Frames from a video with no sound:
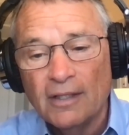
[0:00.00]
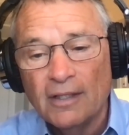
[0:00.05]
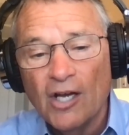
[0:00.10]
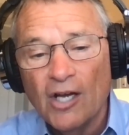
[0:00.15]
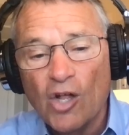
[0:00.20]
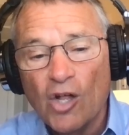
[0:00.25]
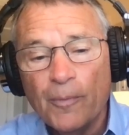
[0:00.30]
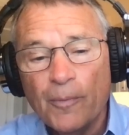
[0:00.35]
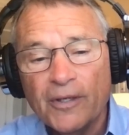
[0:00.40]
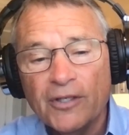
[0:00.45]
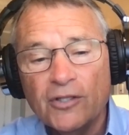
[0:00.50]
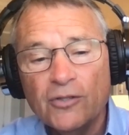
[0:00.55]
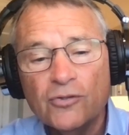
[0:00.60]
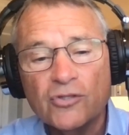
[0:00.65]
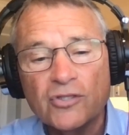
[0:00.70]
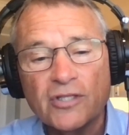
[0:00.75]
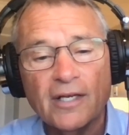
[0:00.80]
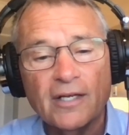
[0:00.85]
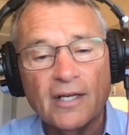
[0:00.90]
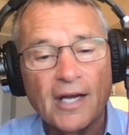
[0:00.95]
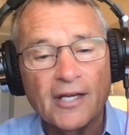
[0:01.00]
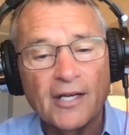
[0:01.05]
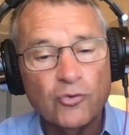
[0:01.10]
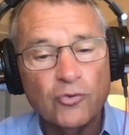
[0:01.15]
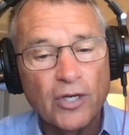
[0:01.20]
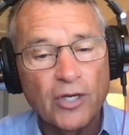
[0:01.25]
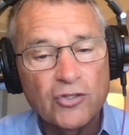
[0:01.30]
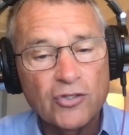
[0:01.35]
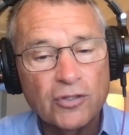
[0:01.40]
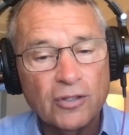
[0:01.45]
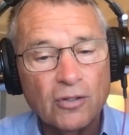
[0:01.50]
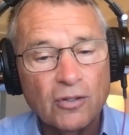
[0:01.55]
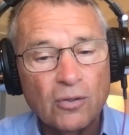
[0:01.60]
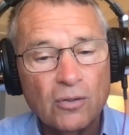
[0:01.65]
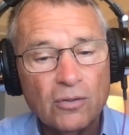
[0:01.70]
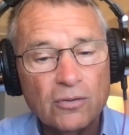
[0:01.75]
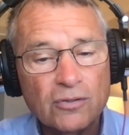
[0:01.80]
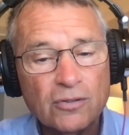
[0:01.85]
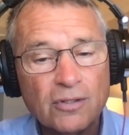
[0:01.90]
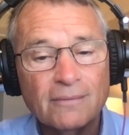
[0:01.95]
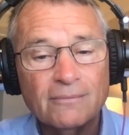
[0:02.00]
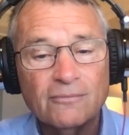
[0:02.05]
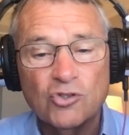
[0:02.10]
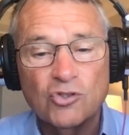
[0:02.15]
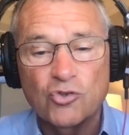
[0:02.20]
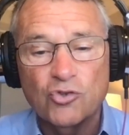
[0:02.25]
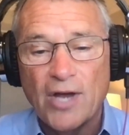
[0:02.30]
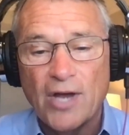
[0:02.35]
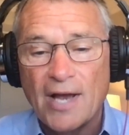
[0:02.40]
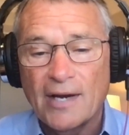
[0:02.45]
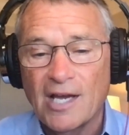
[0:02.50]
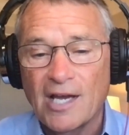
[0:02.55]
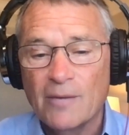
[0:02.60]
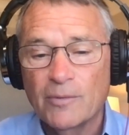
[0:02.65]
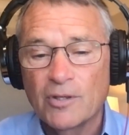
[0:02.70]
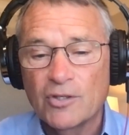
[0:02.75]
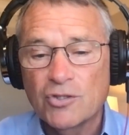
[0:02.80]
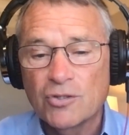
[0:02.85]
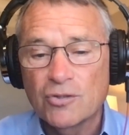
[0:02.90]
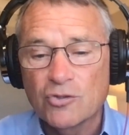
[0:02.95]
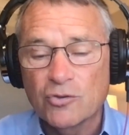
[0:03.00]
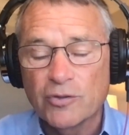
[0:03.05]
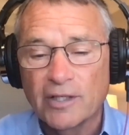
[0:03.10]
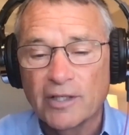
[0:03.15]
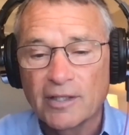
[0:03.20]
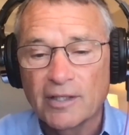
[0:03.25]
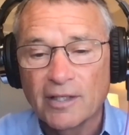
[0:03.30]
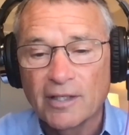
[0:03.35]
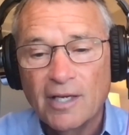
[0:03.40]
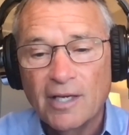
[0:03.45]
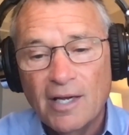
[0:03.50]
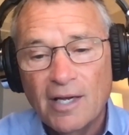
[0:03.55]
helping you set hydration goals, track how much you're drinking,